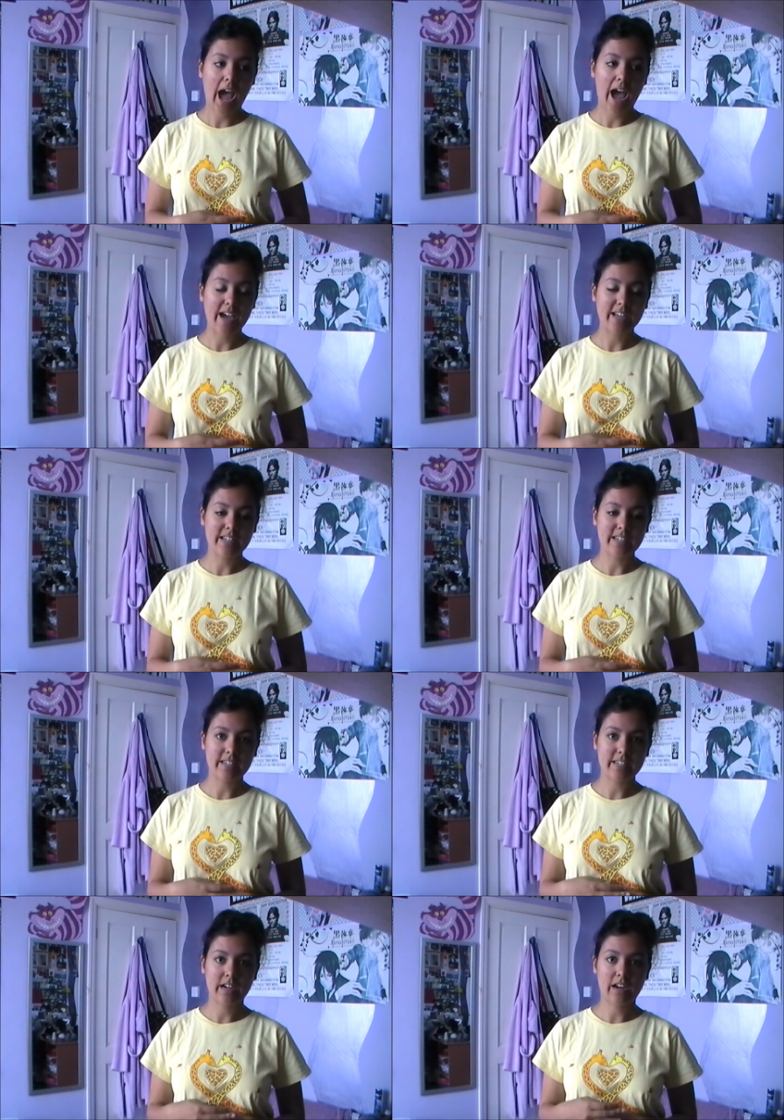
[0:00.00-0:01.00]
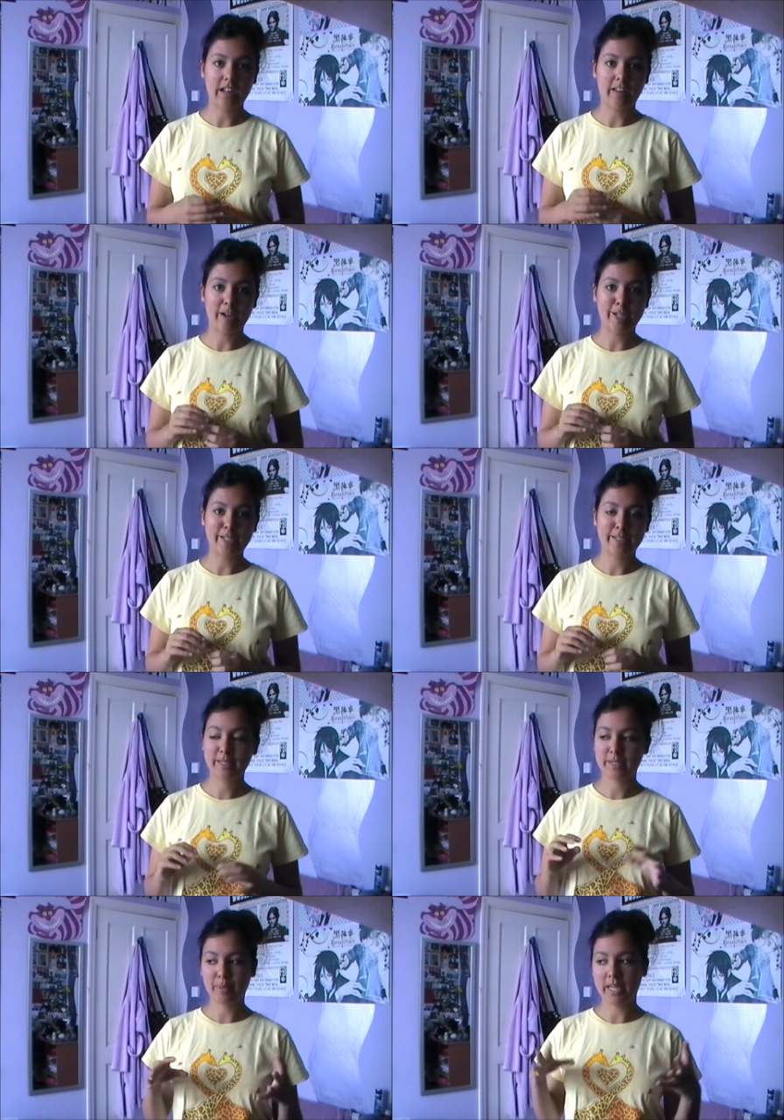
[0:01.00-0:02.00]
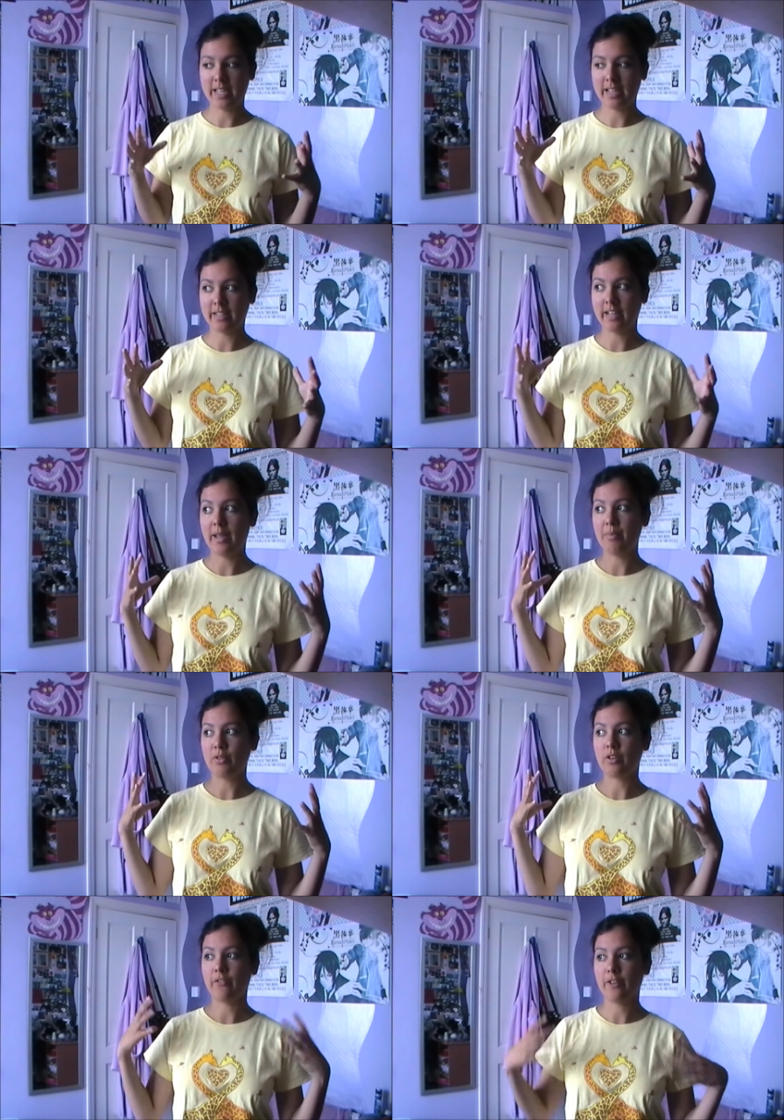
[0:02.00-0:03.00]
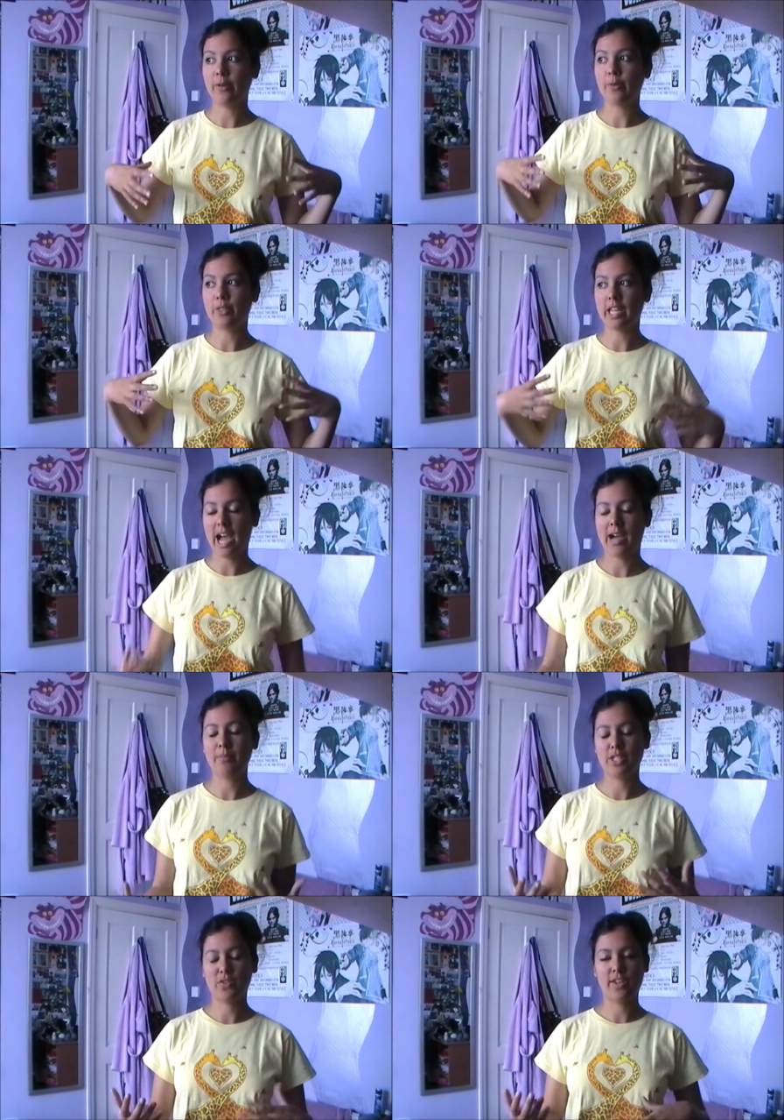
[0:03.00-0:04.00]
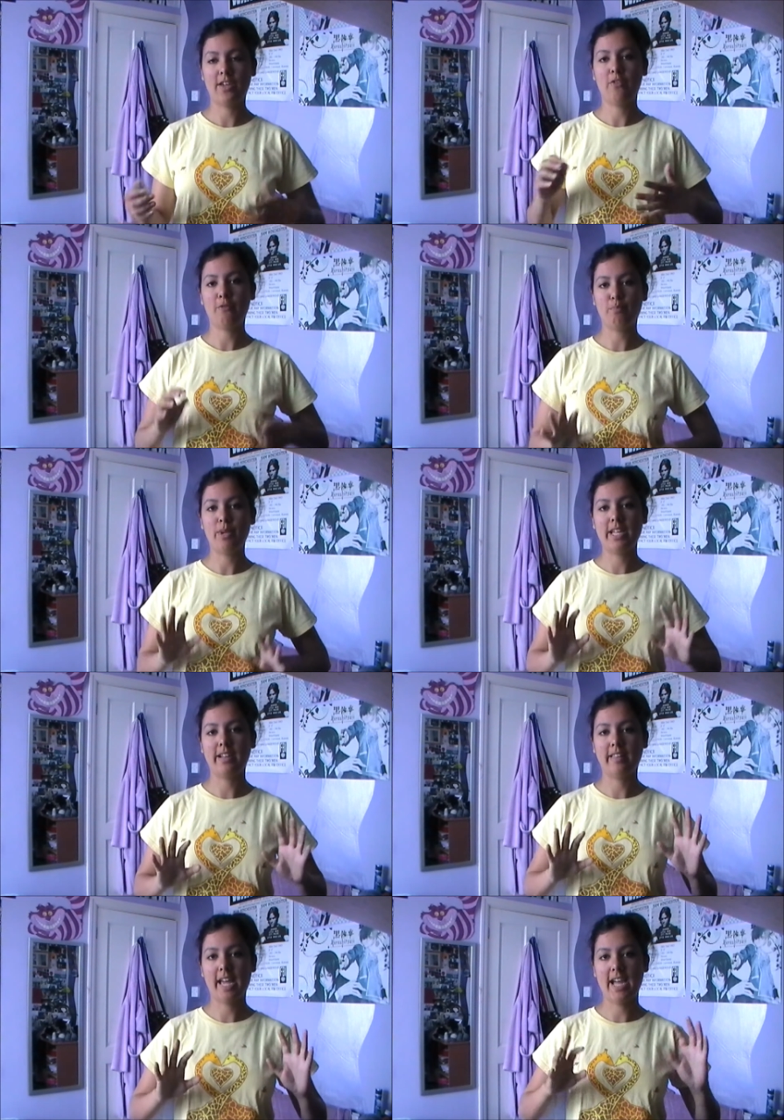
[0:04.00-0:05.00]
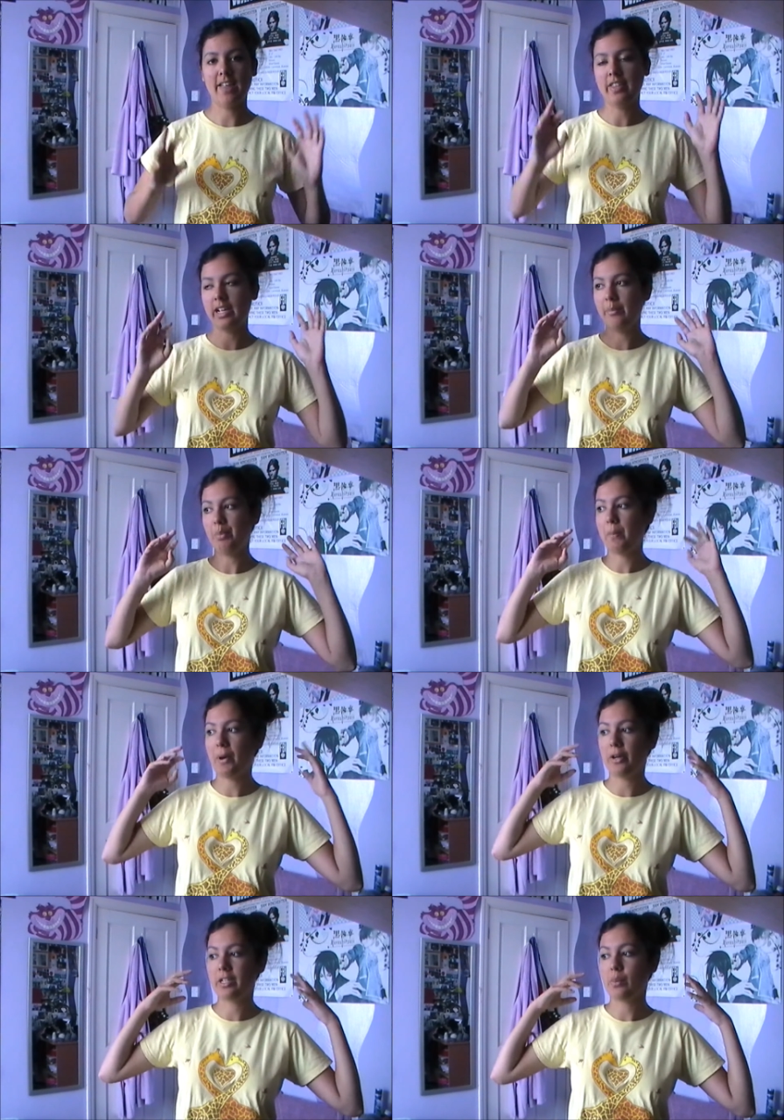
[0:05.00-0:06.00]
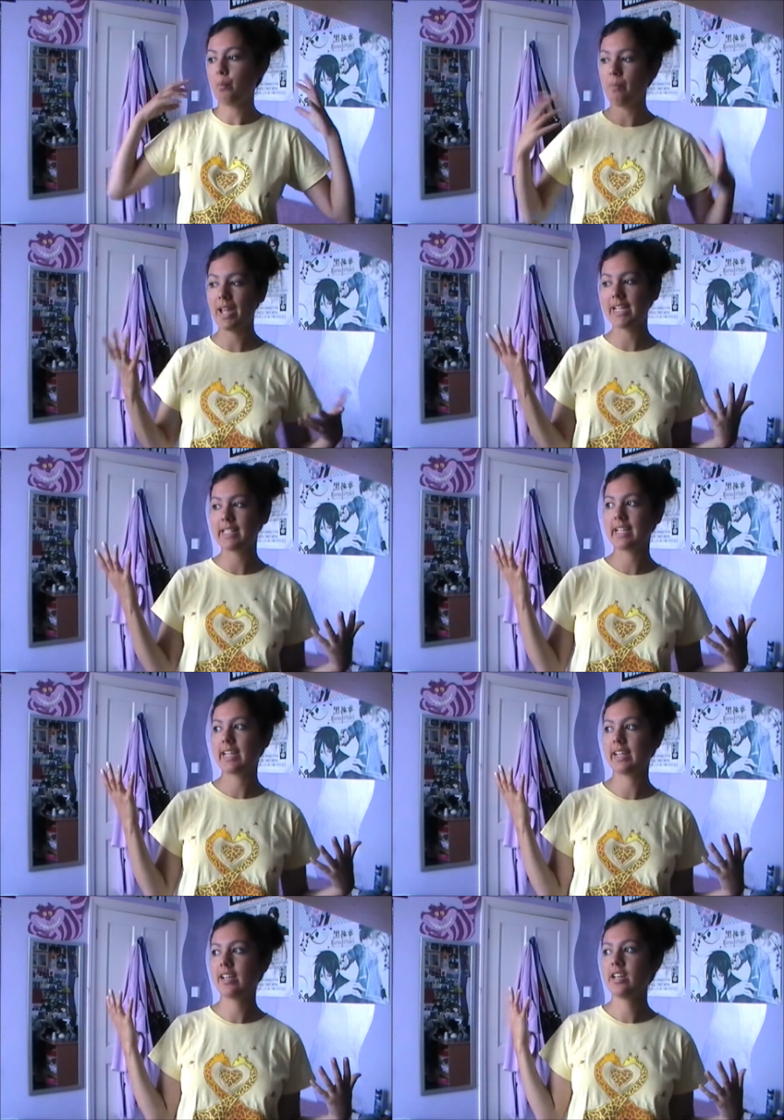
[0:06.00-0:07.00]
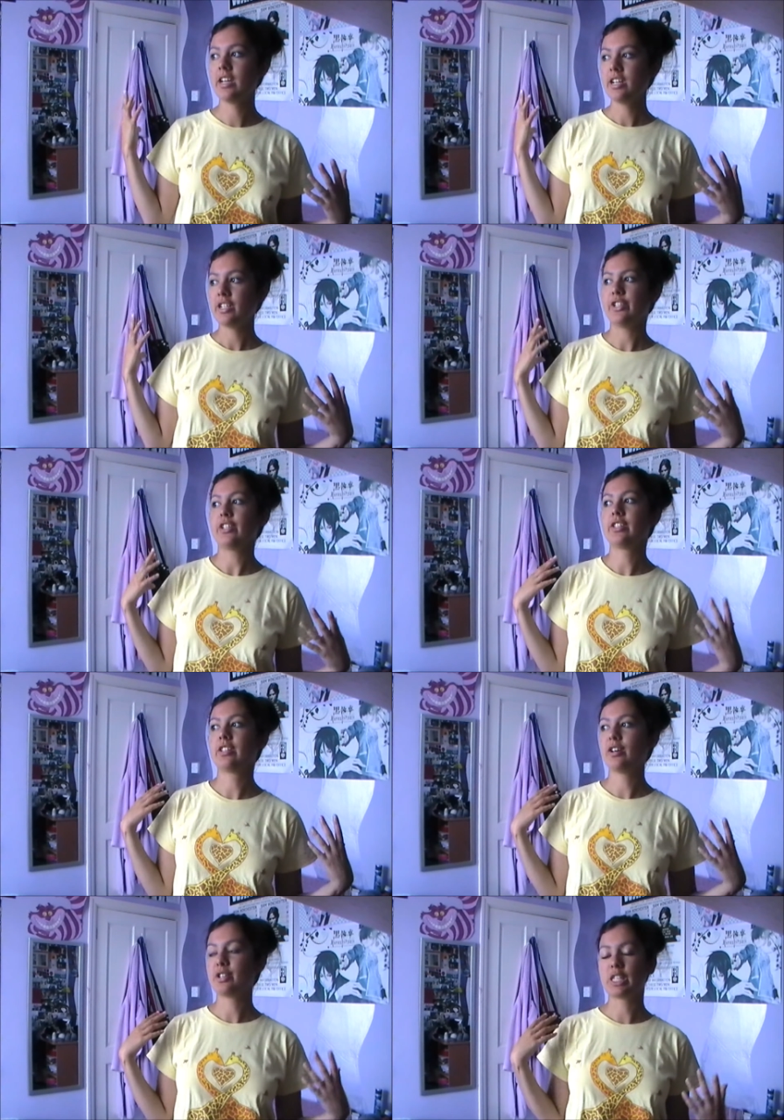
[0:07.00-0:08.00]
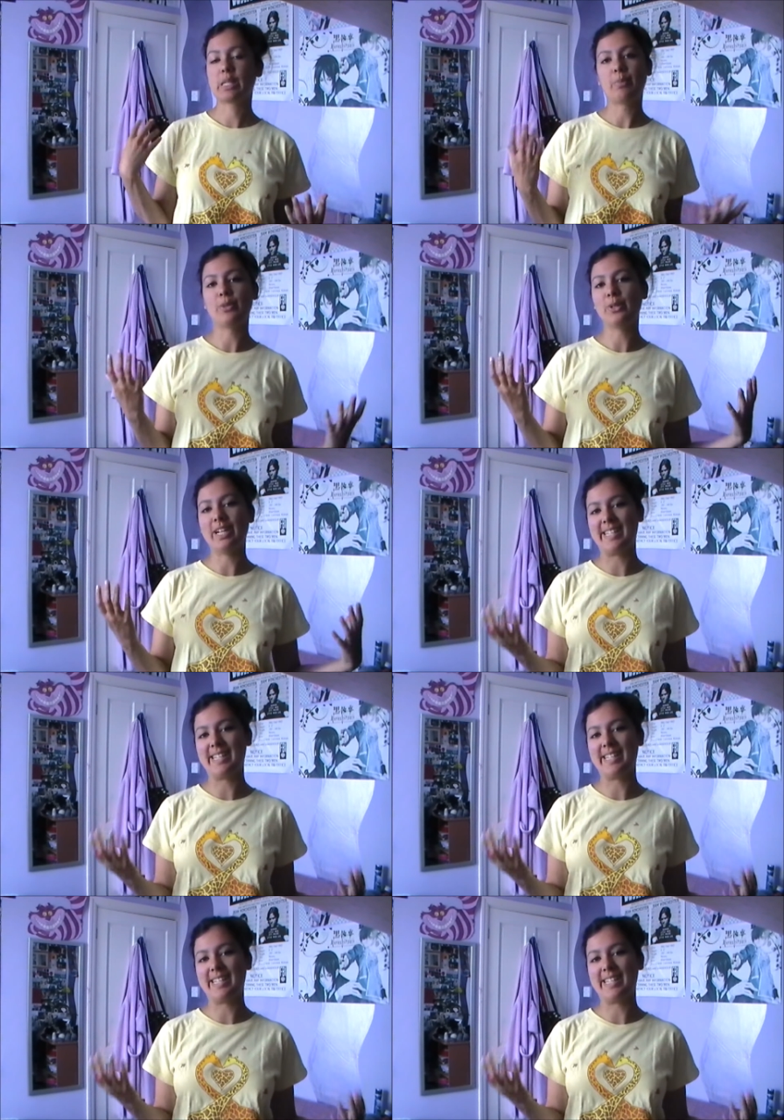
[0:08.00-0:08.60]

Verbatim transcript: And I liked being able to feel the atmosphere of being there and the Olympic Park is amazing. Just sport